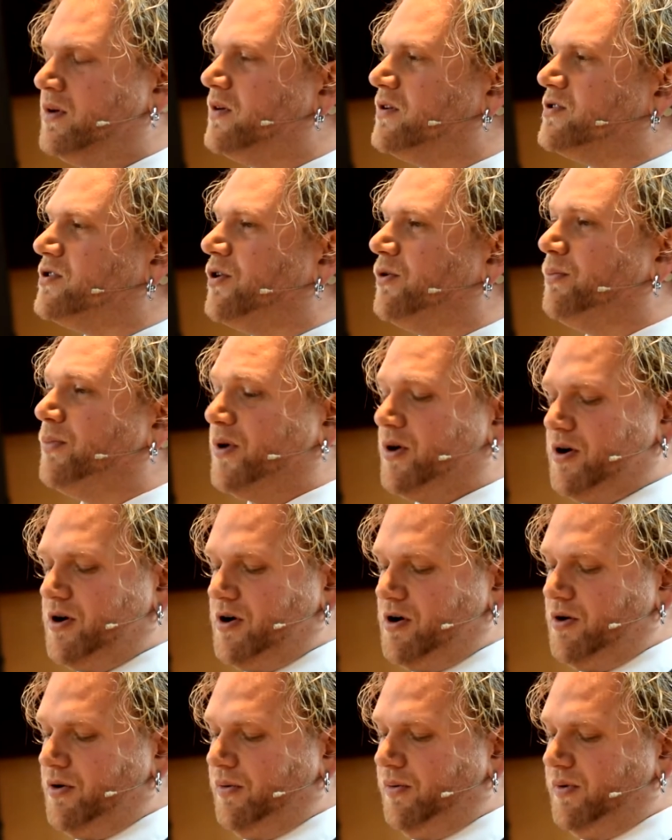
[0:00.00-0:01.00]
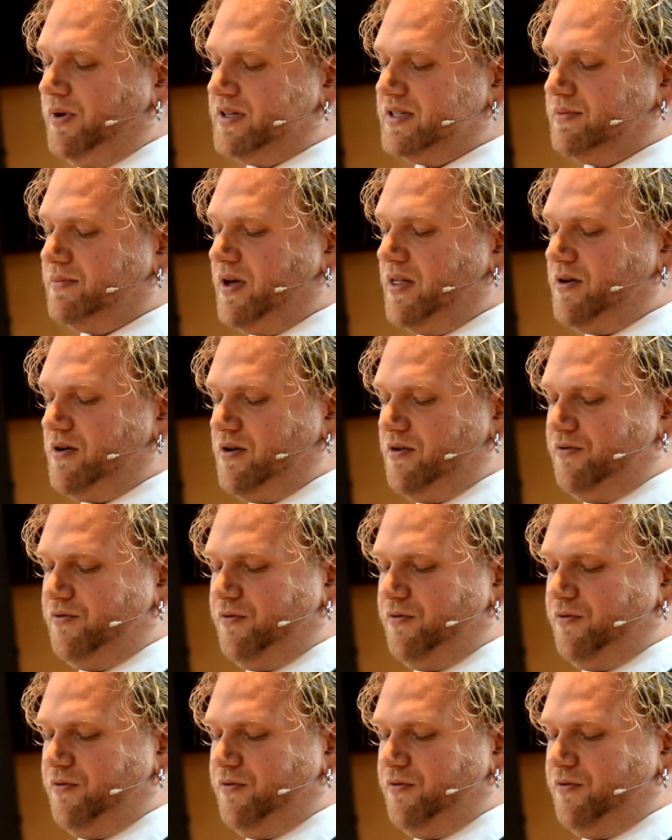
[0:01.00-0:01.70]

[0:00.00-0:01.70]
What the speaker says: Jo Bird was a mother of